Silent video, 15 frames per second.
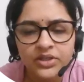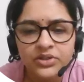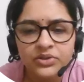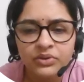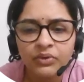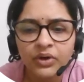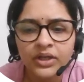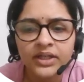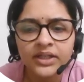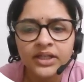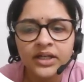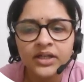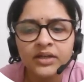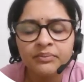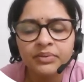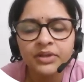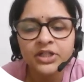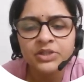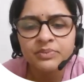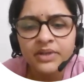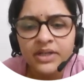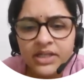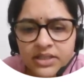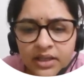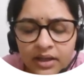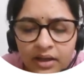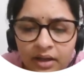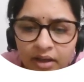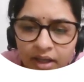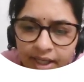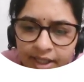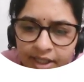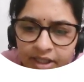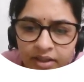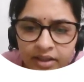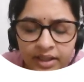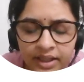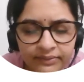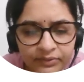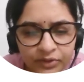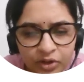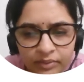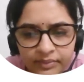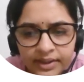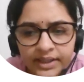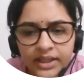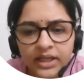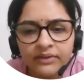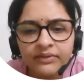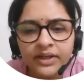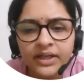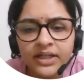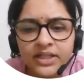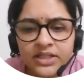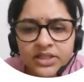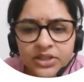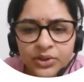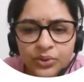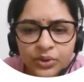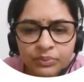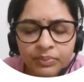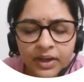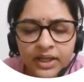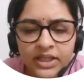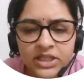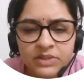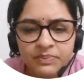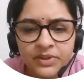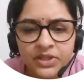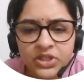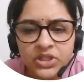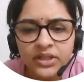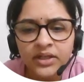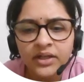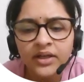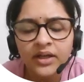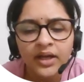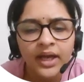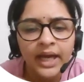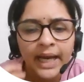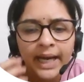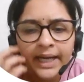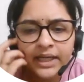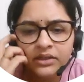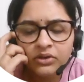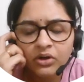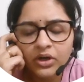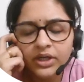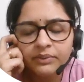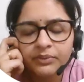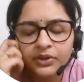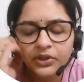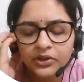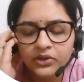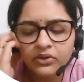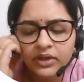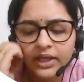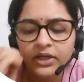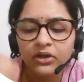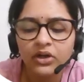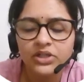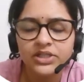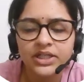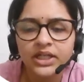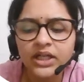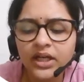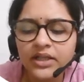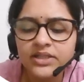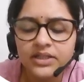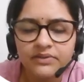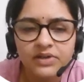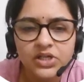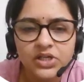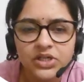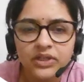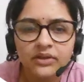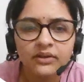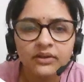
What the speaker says: So, what are the accomplishments? Environmental awareness, youth participation, and contributed to ecological conservation.